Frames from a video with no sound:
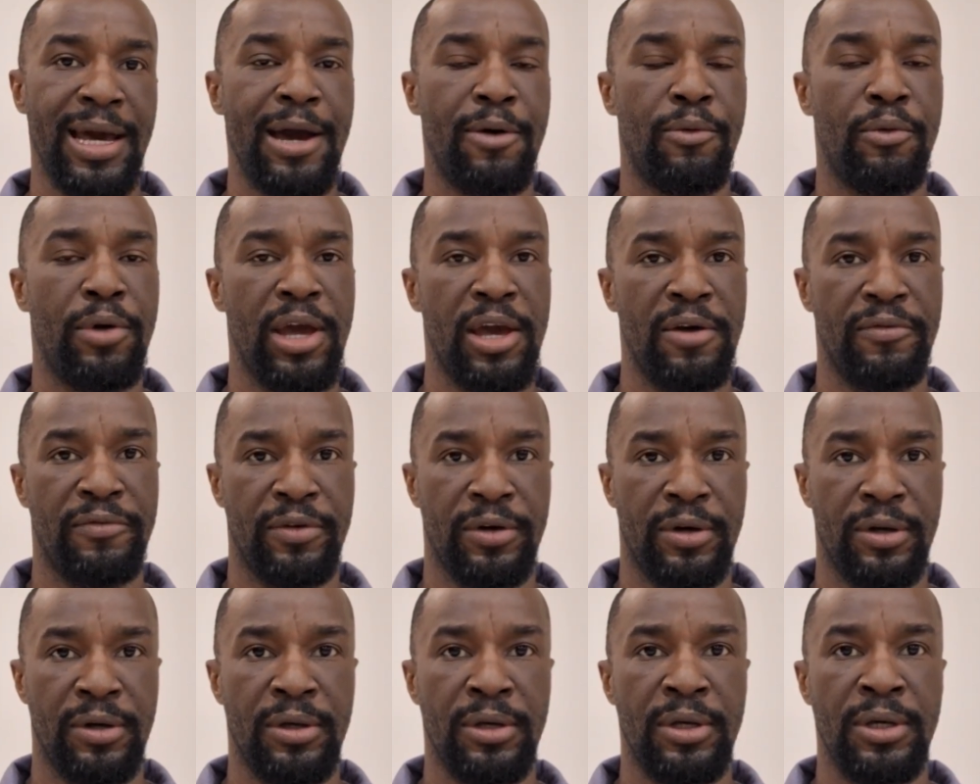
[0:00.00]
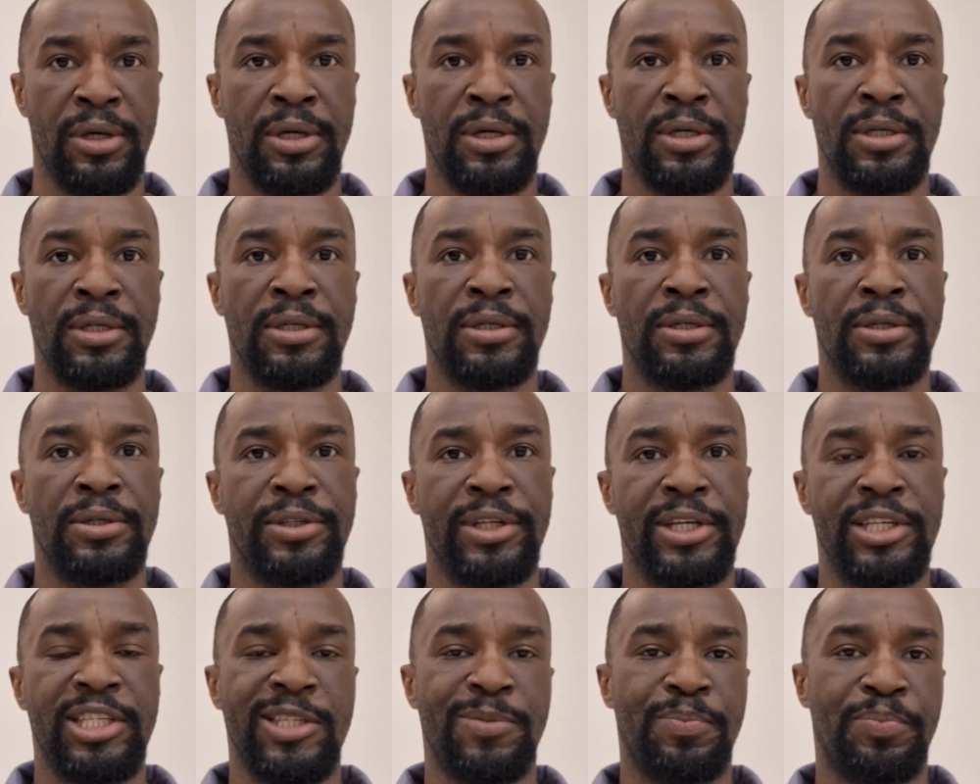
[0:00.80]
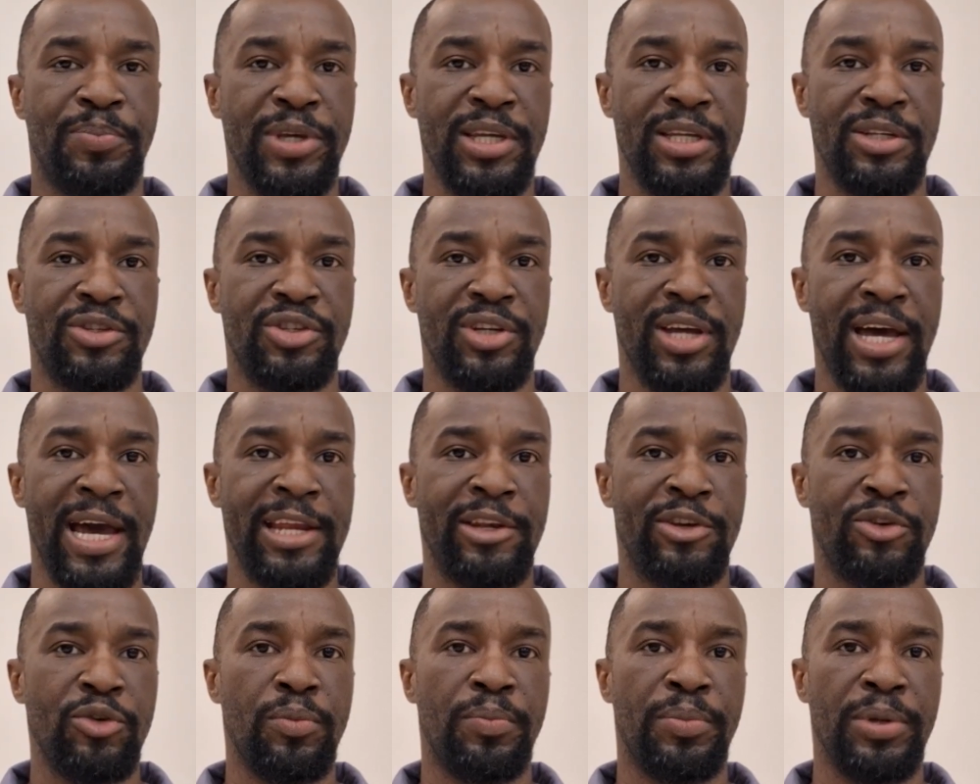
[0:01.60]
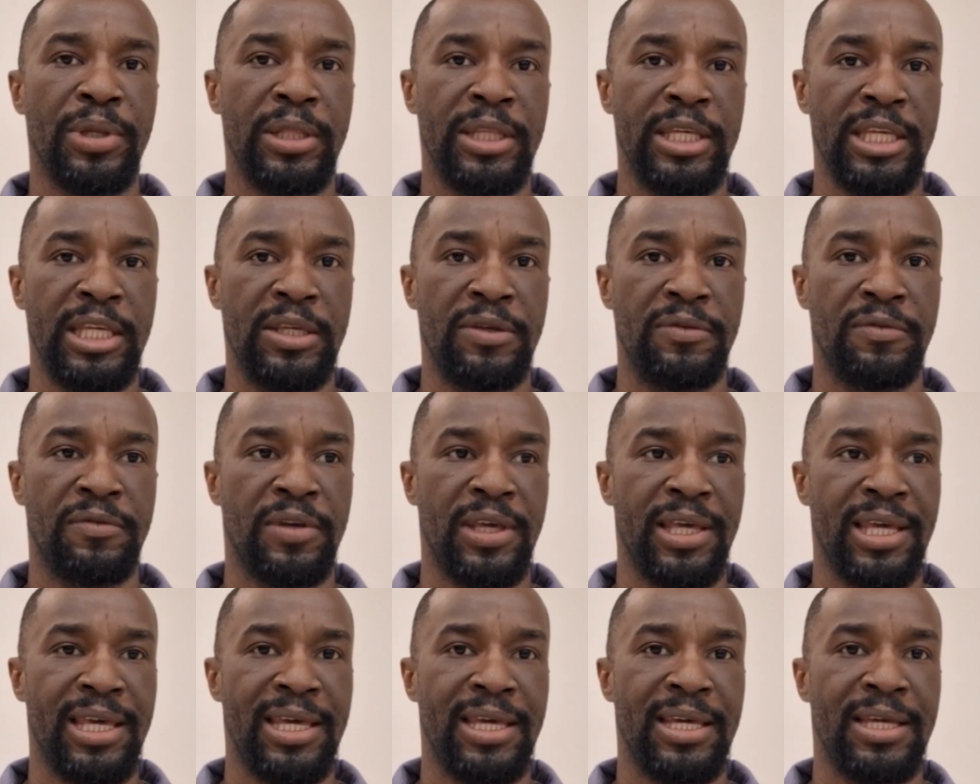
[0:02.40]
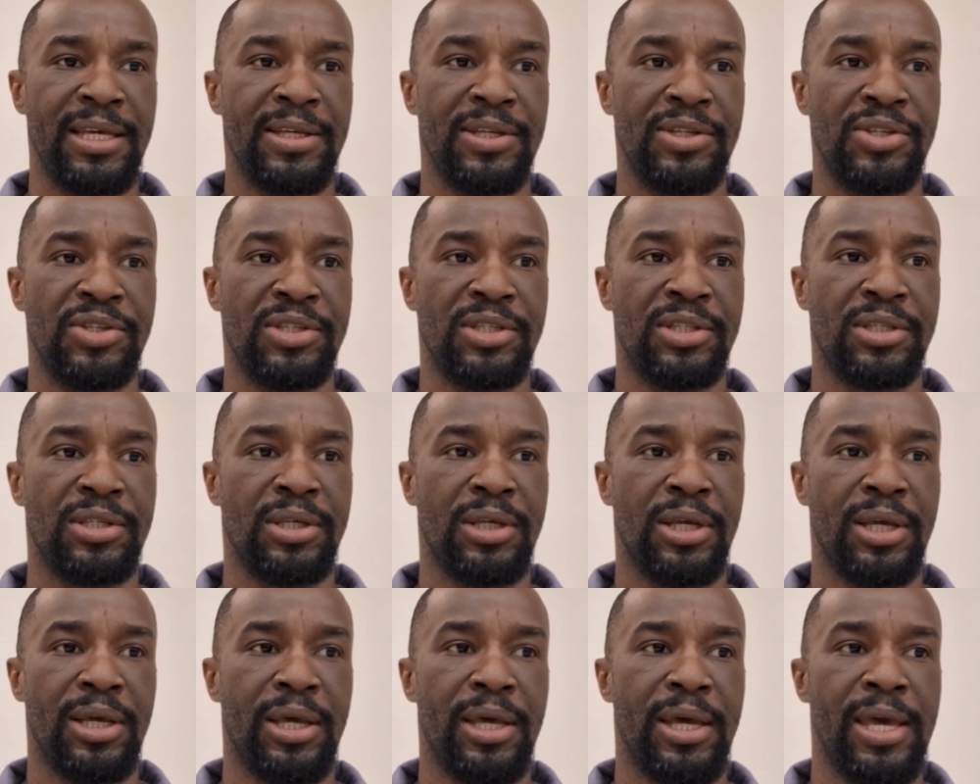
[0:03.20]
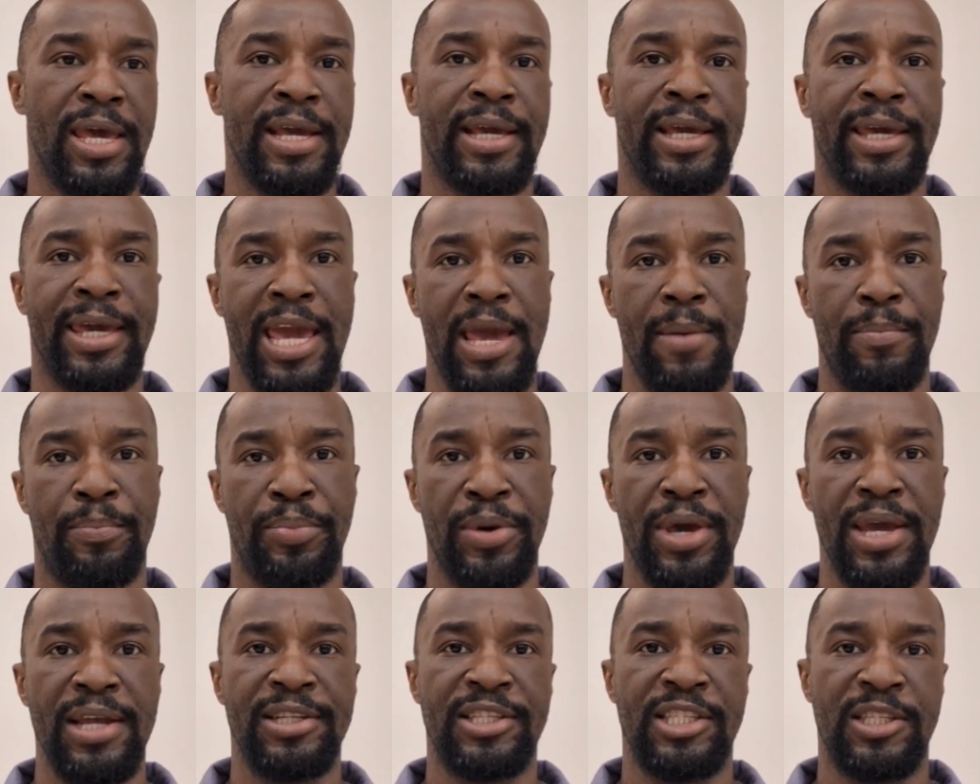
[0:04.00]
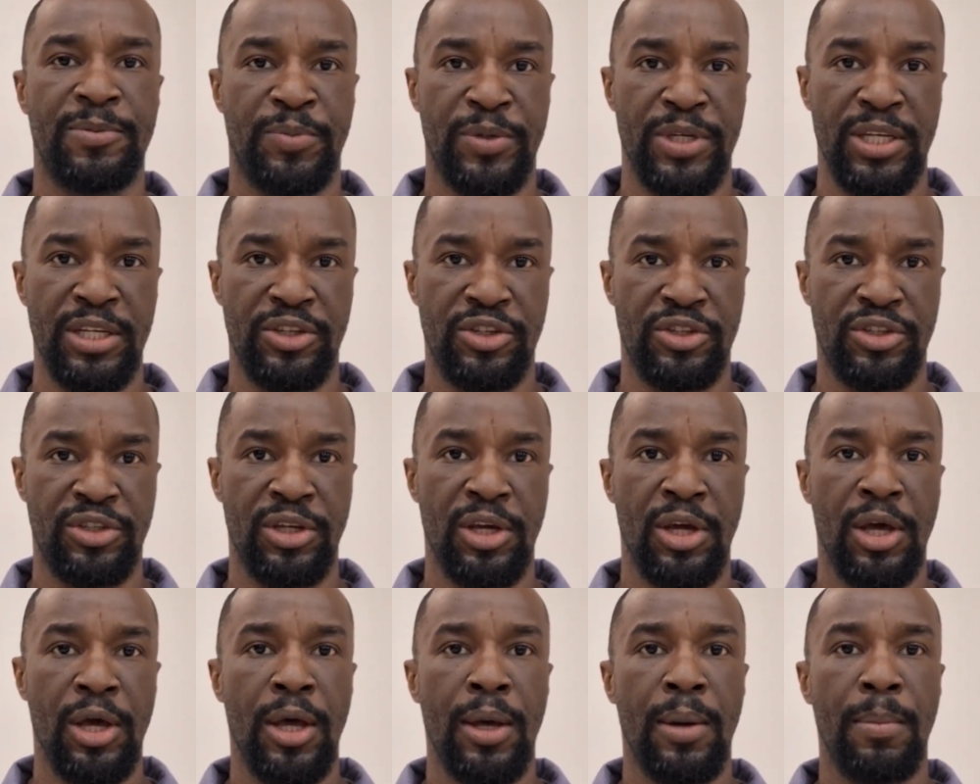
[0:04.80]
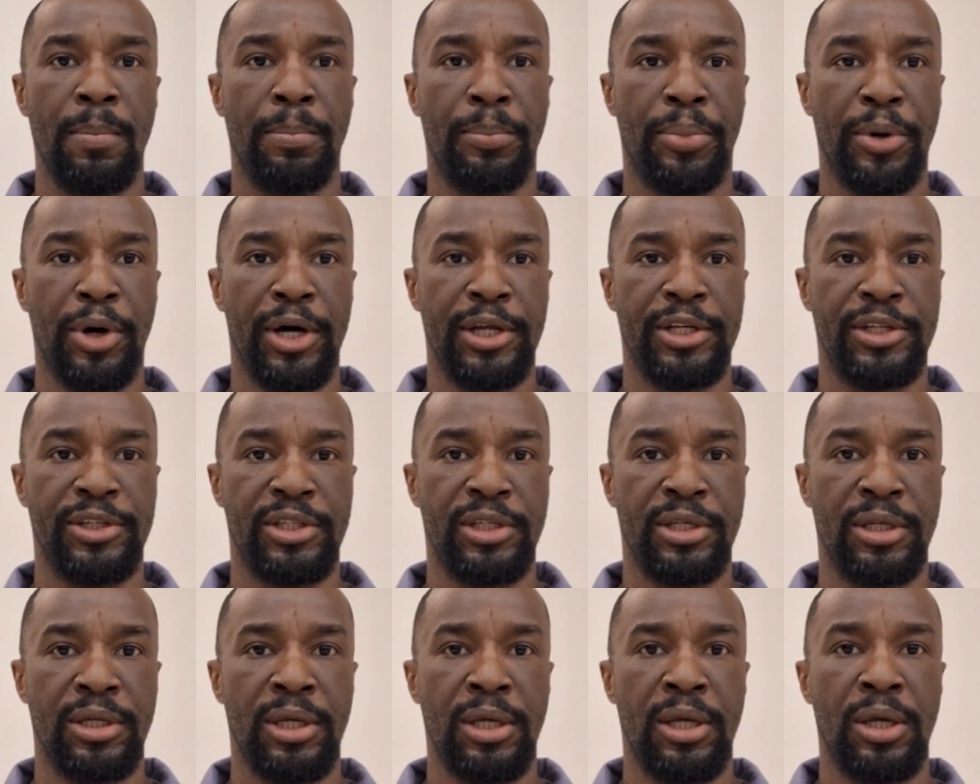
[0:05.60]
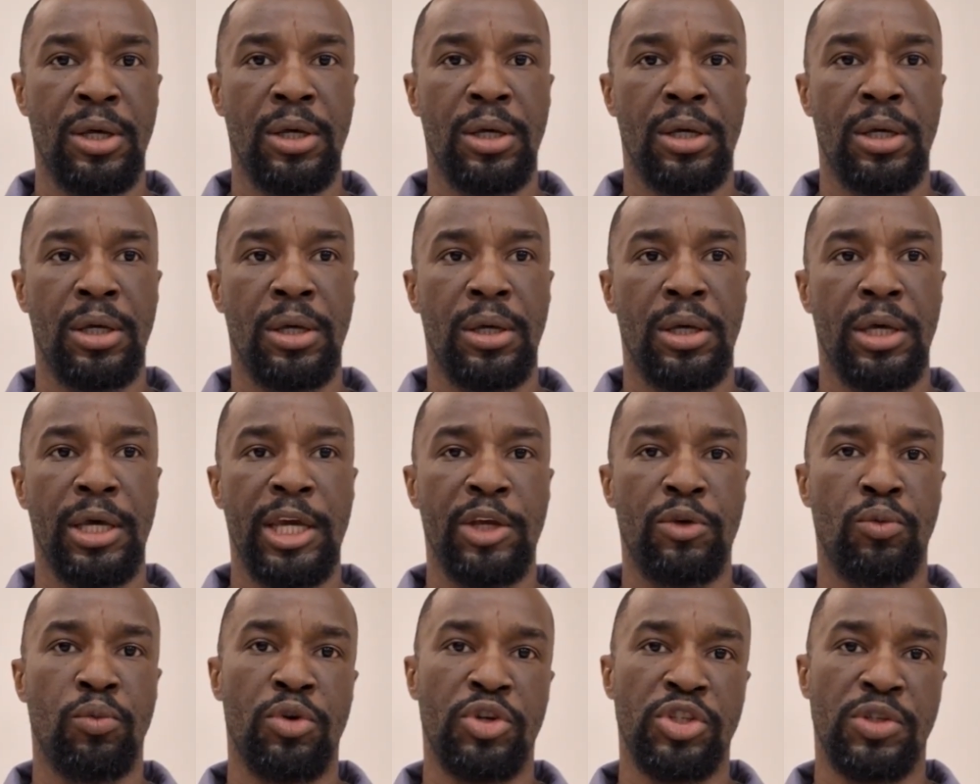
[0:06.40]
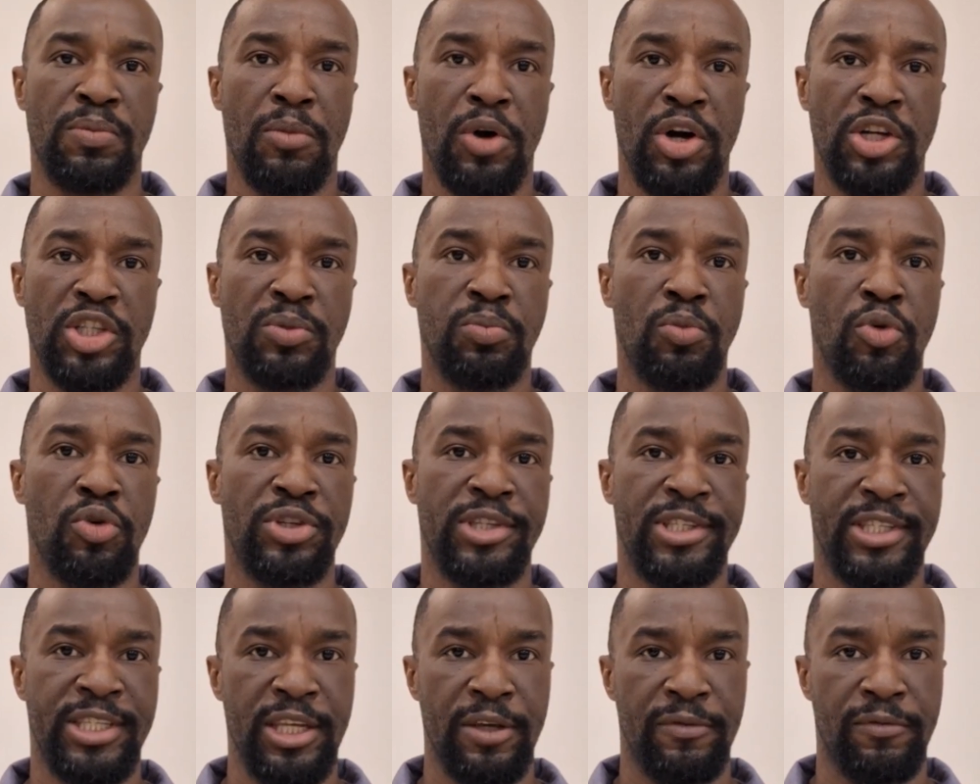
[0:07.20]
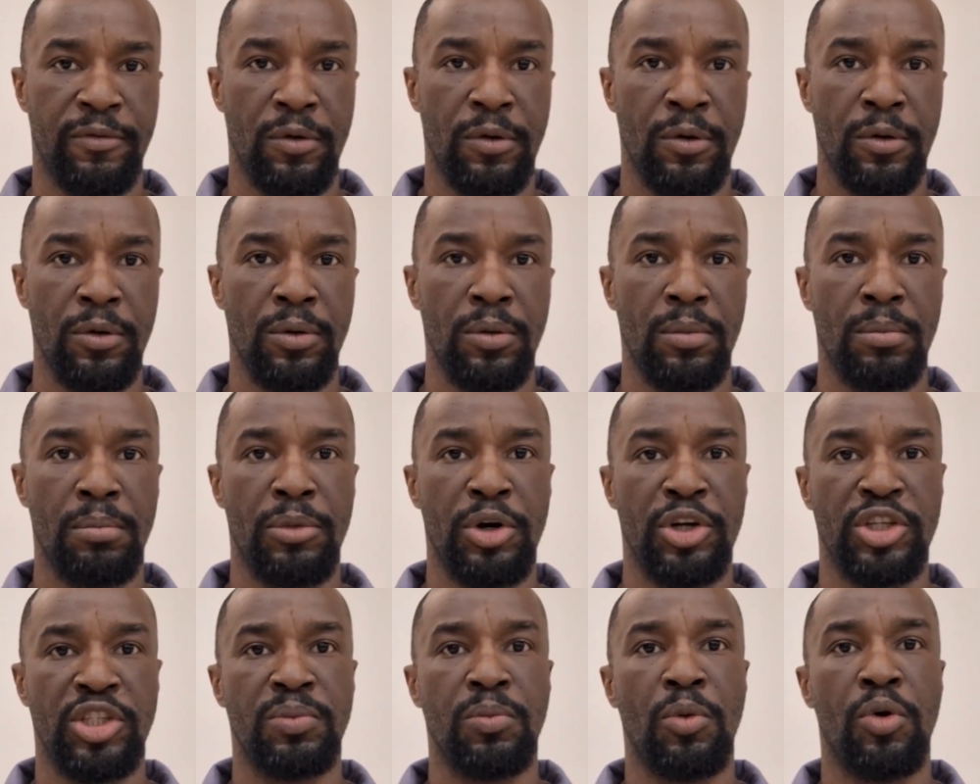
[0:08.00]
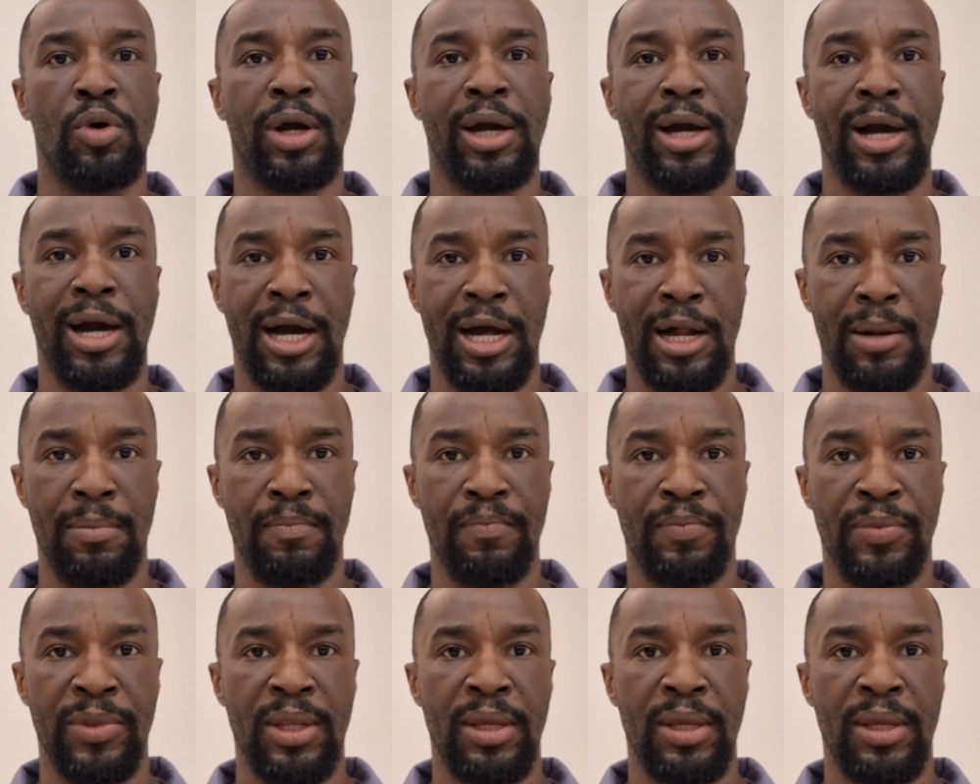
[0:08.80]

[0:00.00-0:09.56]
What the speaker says: However, the speech, I do believe, is a campaign speech, but it was much more civil, much more calm.